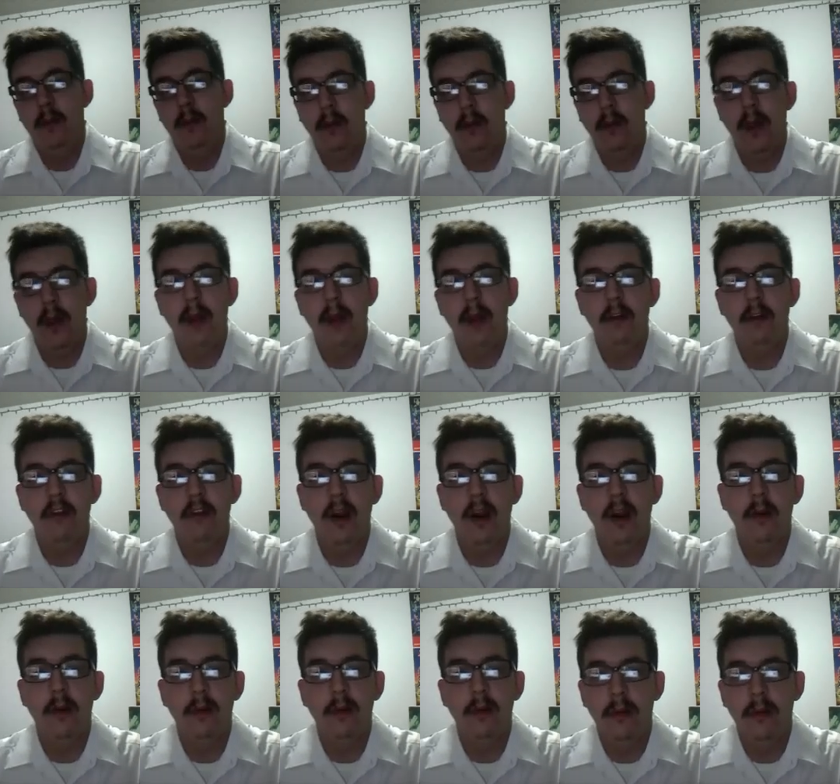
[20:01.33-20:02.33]
glad to
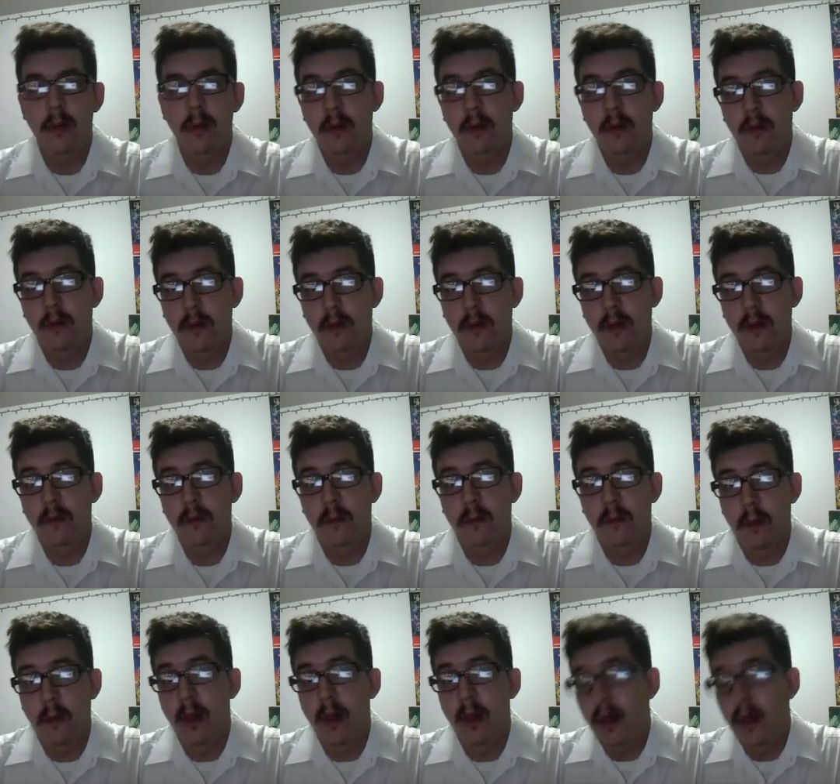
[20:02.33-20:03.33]
share with the rest of
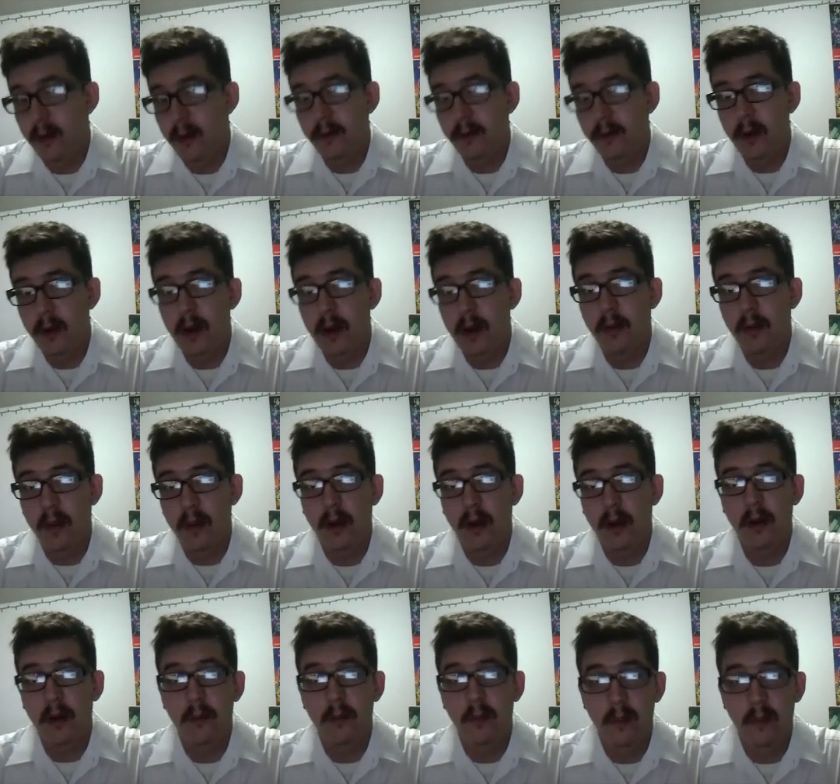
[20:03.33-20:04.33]
all of you out
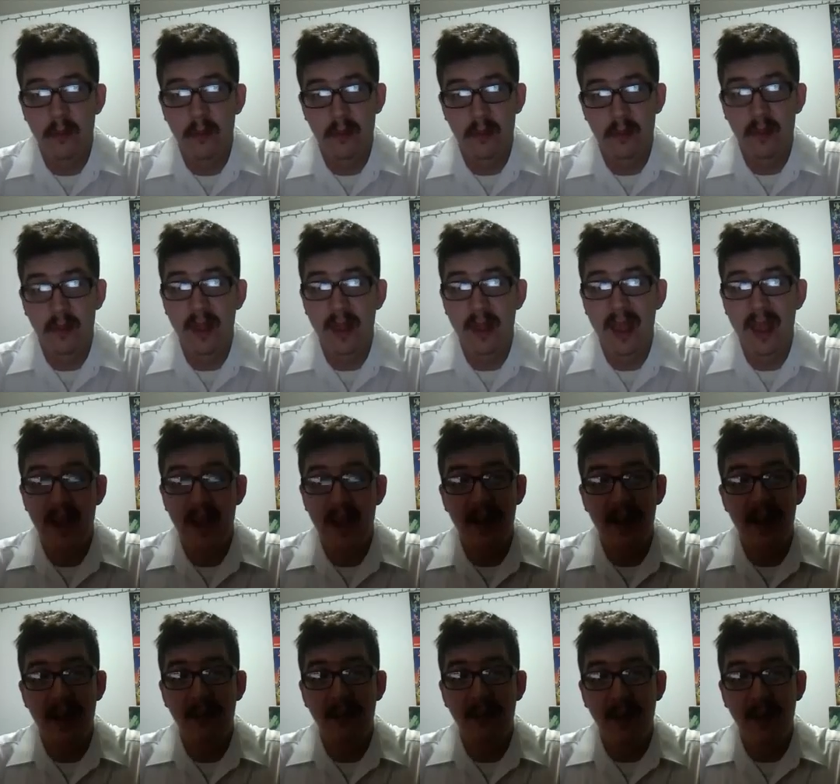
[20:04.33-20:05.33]
there,
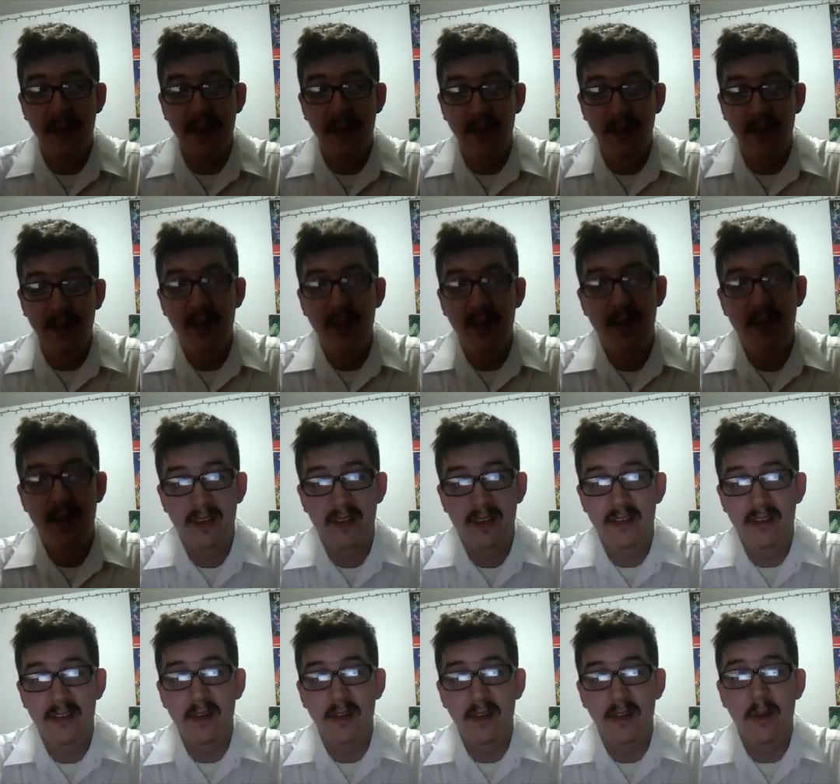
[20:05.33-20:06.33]
and anybody
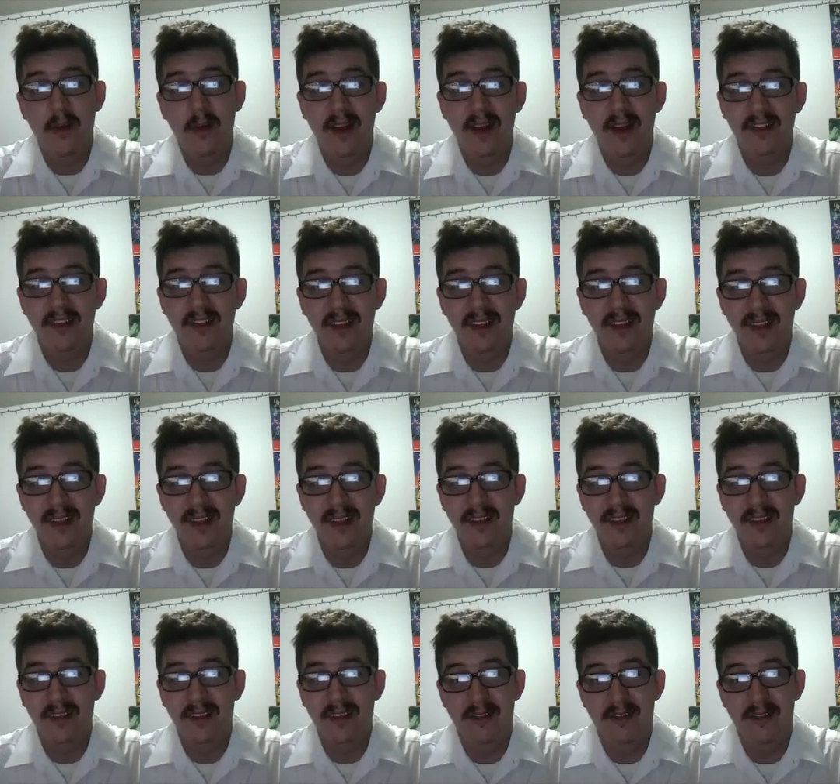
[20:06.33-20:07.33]
still watching
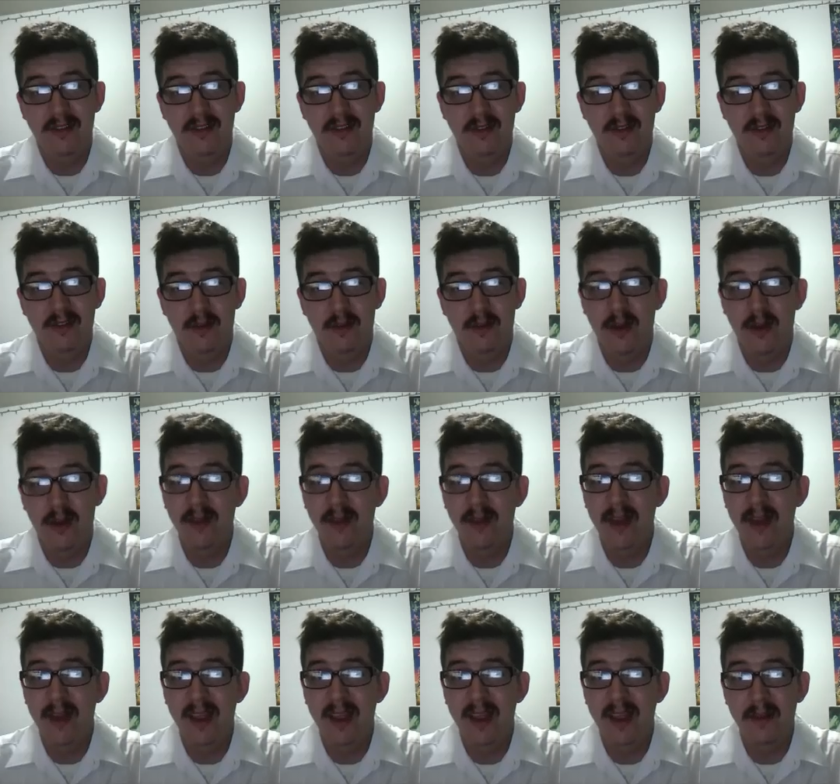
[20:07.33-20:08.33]
this
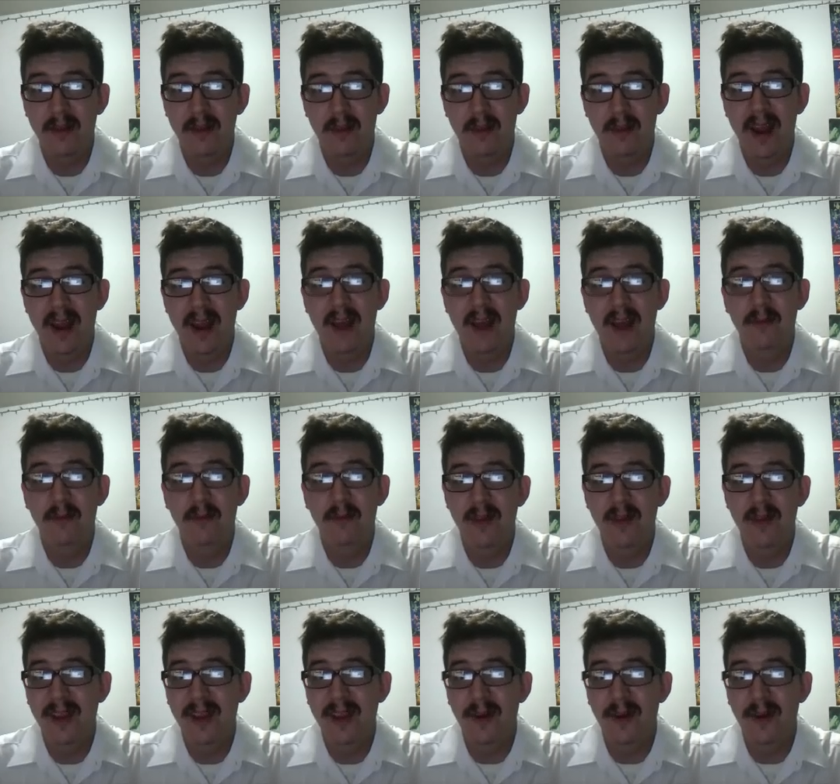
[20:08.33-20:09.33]
20-minute by now
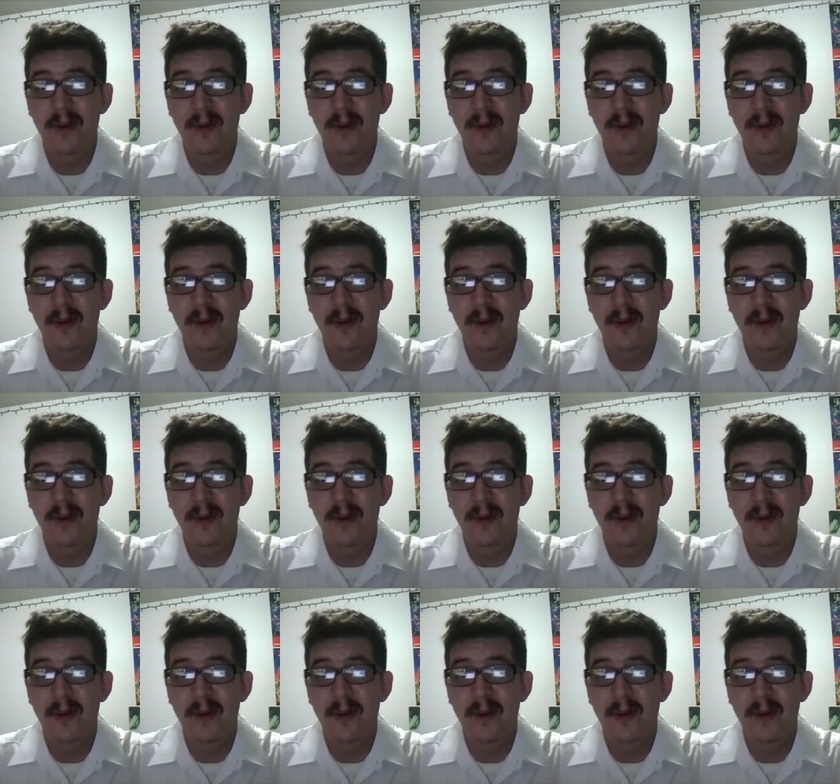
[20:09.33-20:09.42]
video.